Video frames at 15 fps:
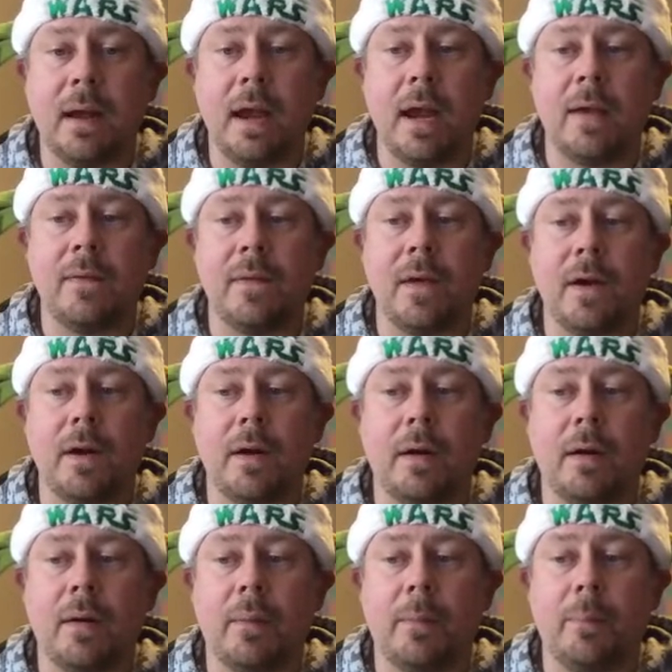and
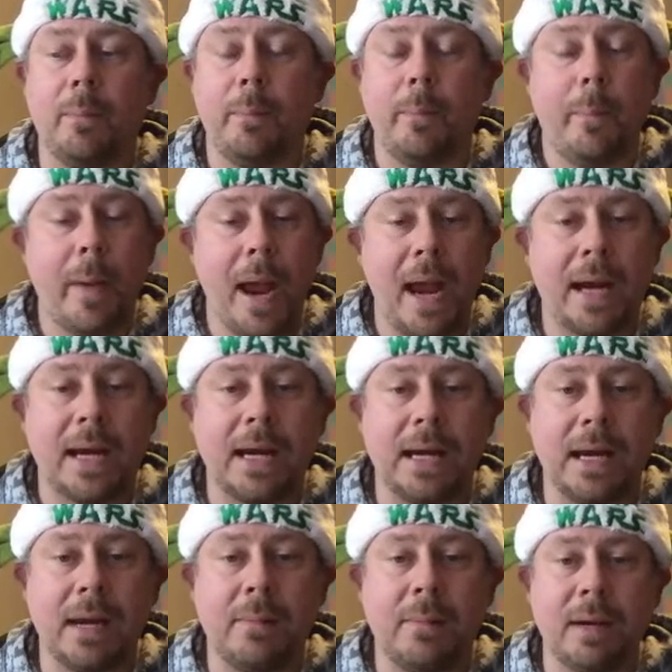they're backing
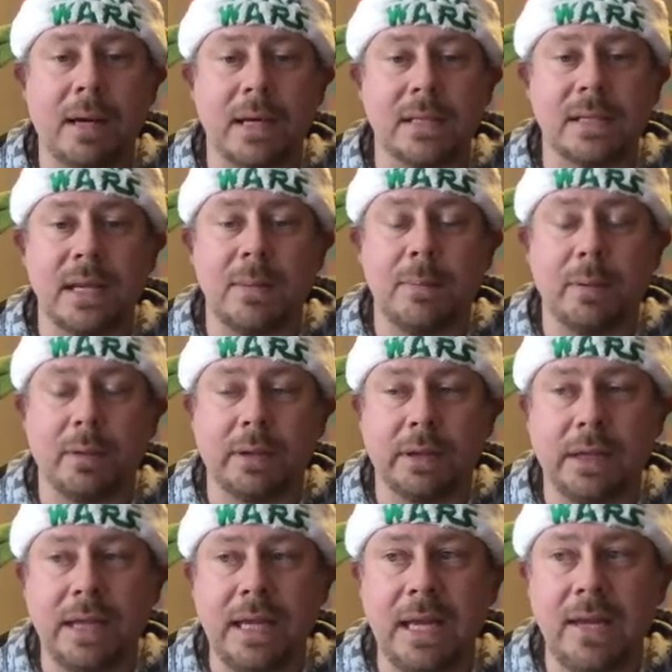it because they
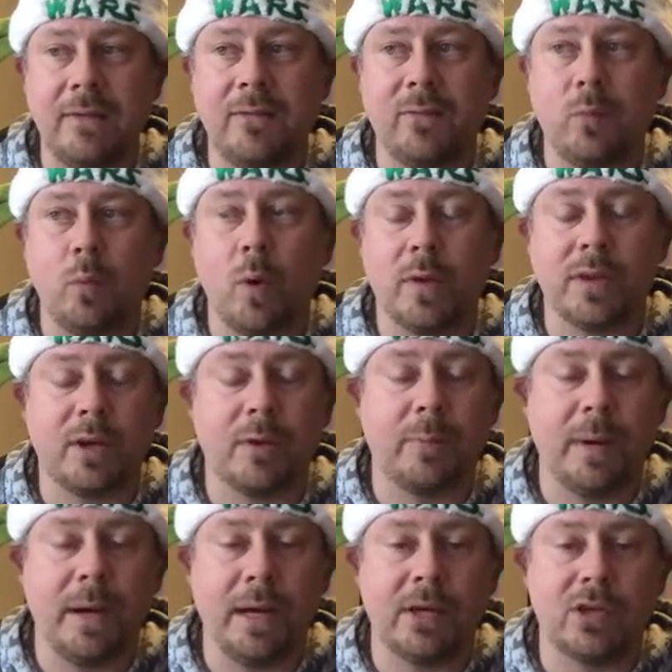believe what they're
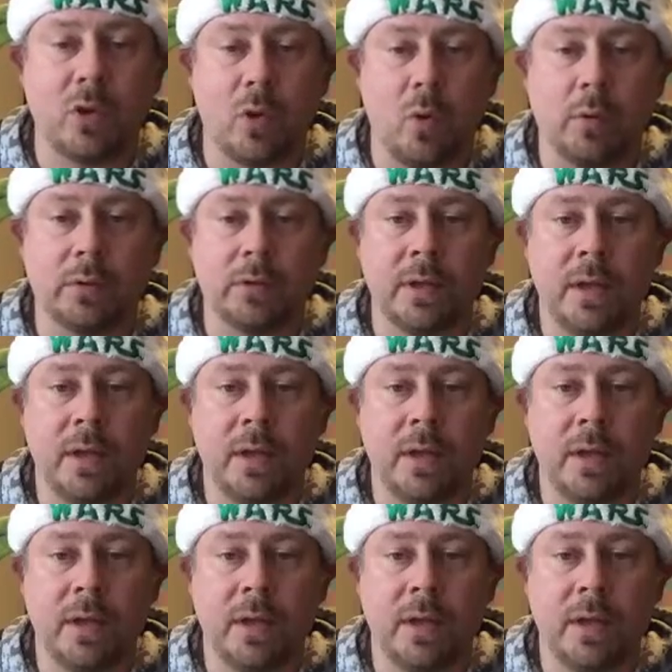being told.